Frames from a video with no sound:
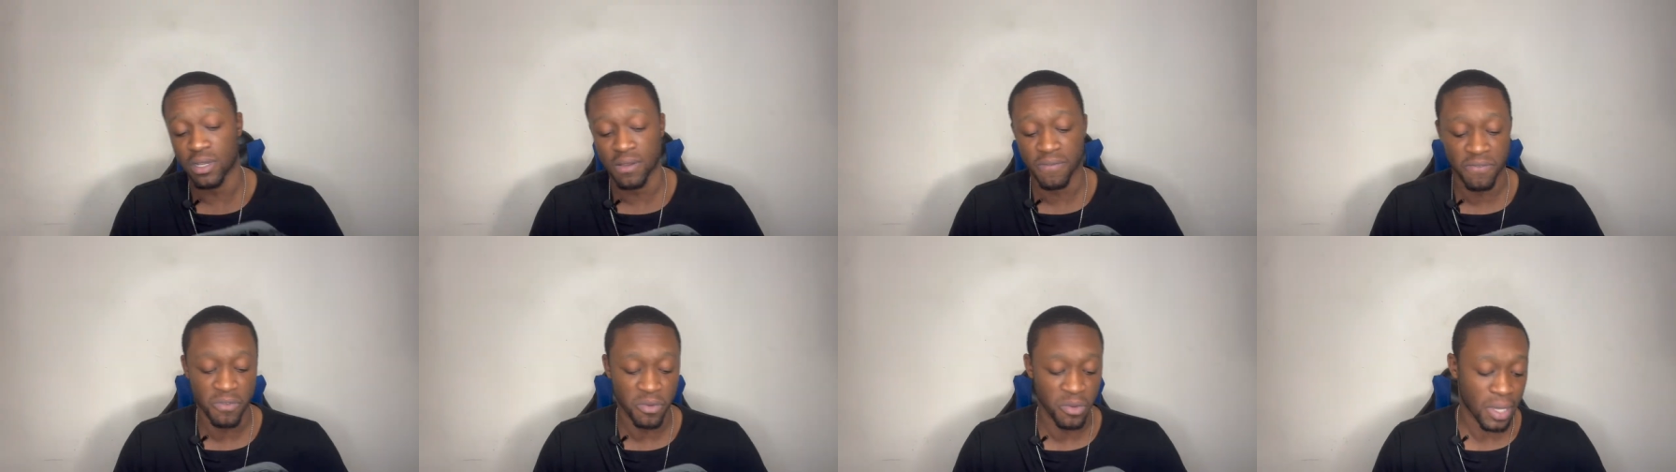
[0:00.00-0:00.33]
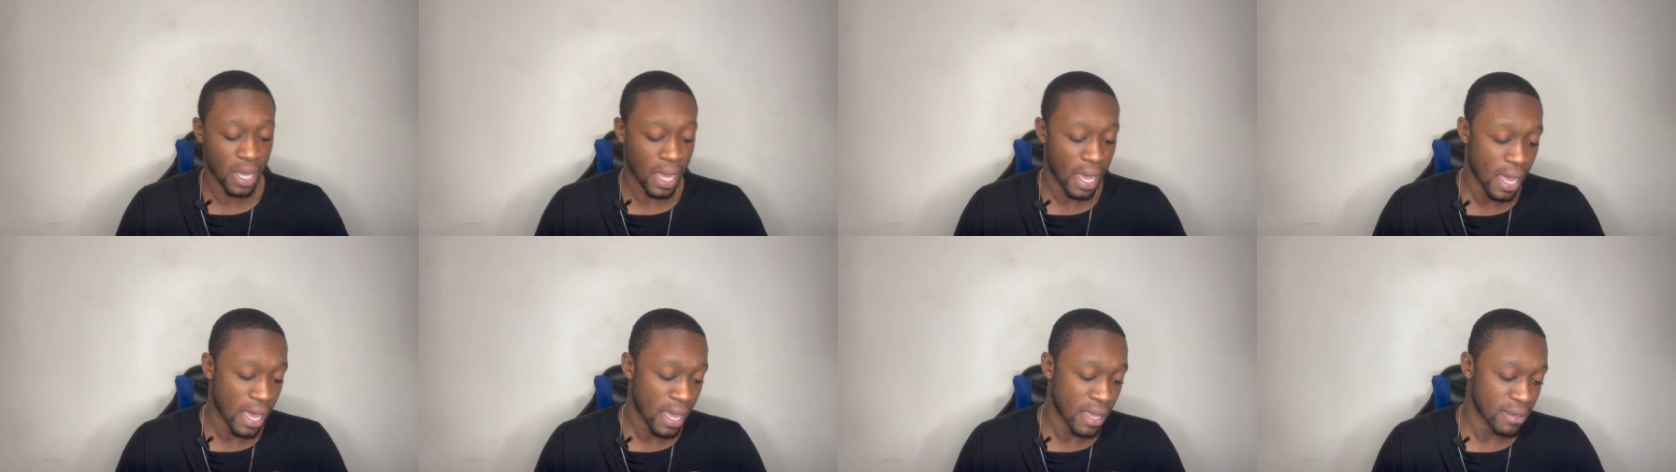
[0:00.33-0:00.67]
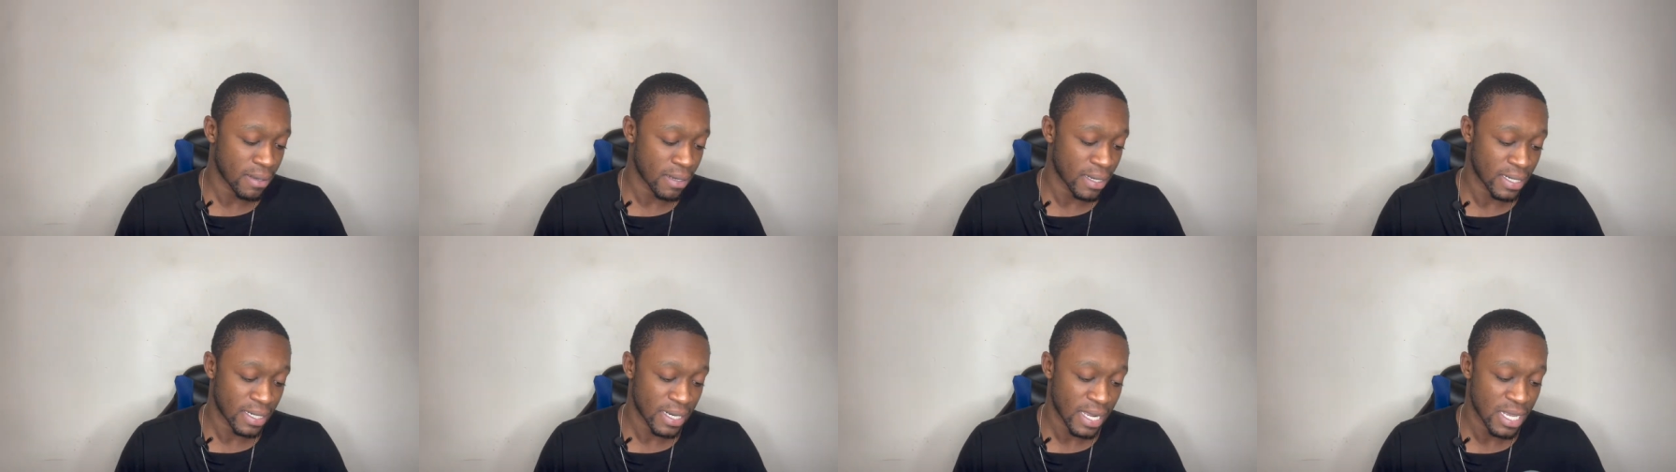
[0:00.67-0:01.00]
If you got
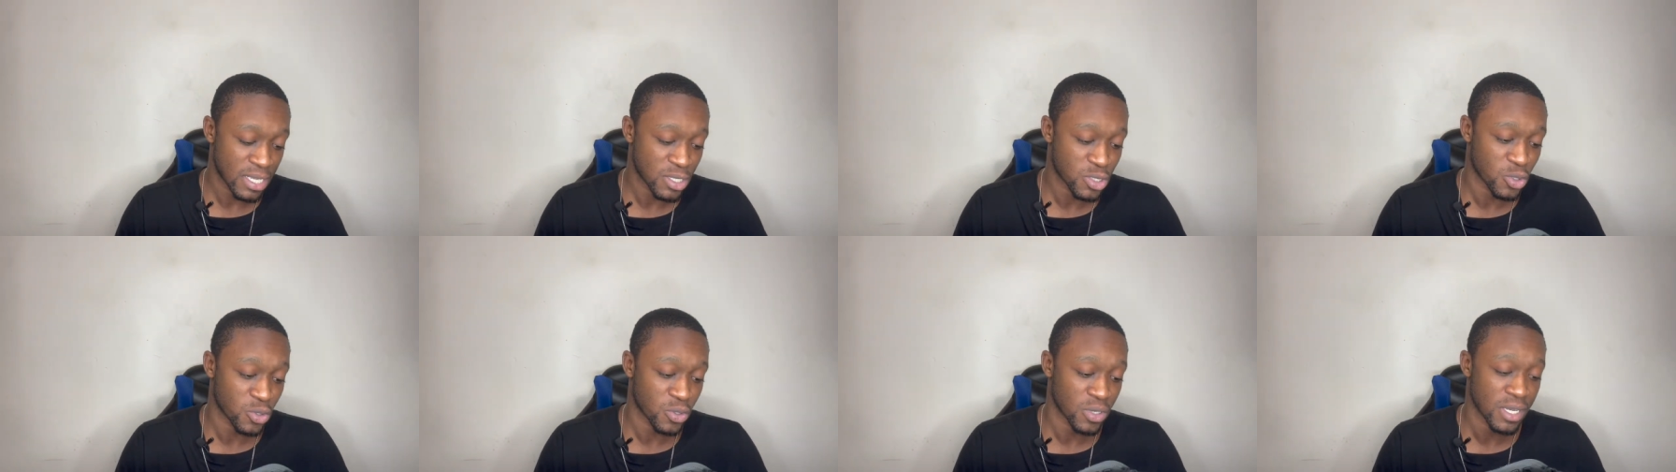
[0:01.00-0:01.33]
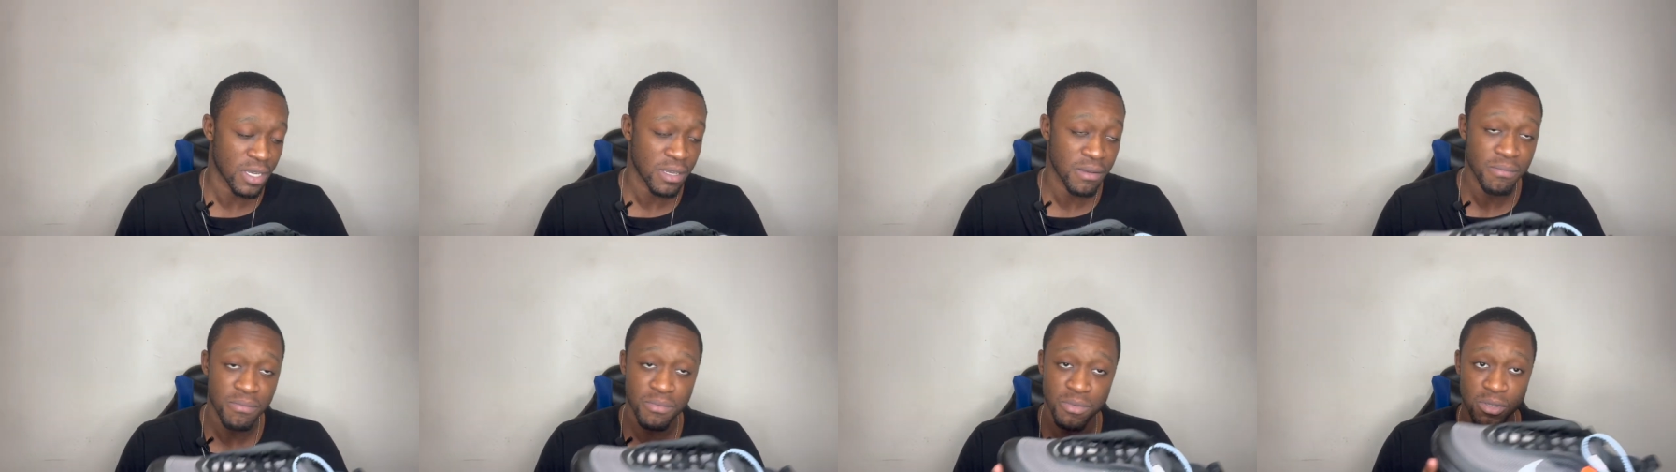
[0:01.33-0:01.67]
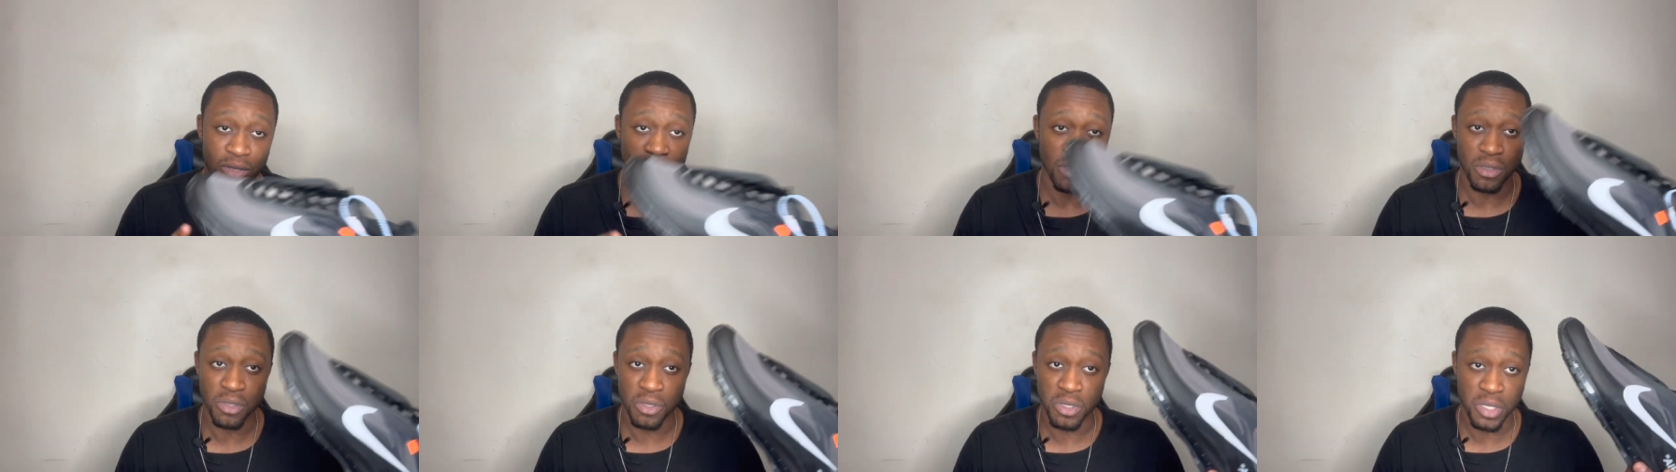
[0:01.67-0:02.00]
a nice crib,
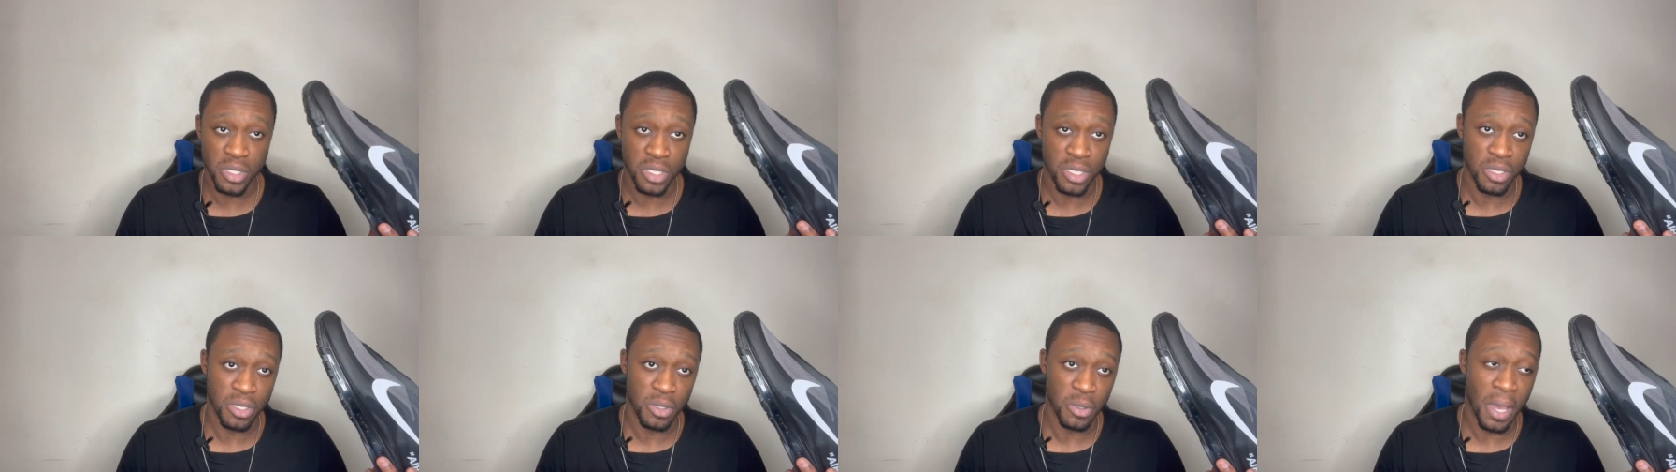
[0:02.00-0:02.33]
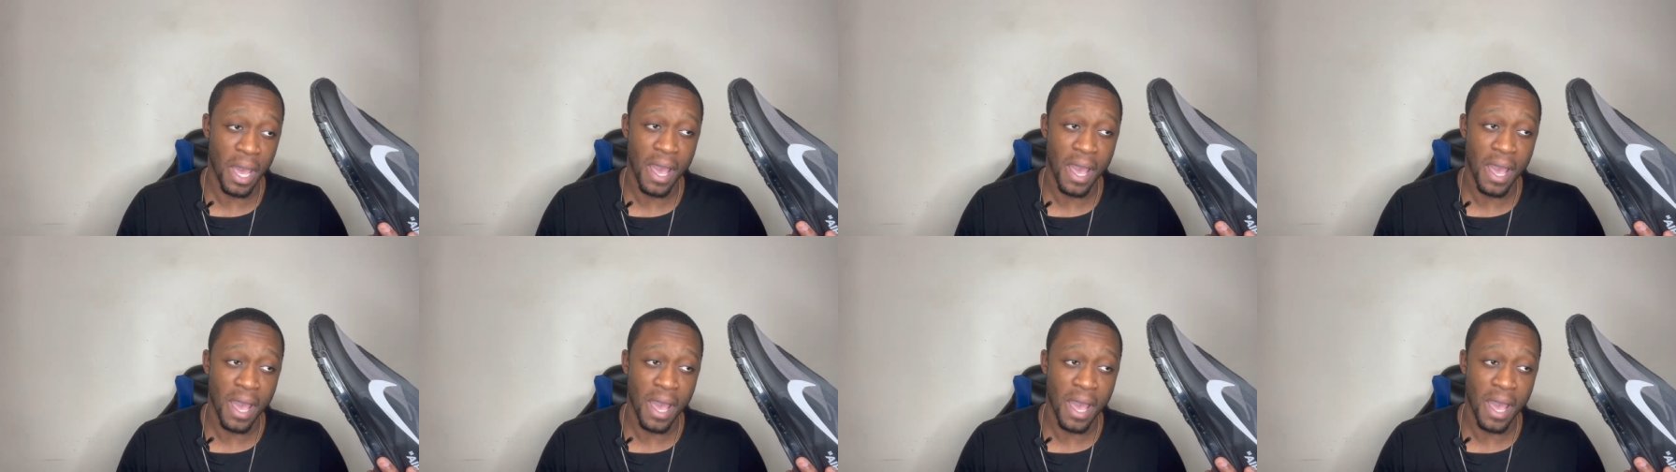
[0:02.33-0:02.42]
you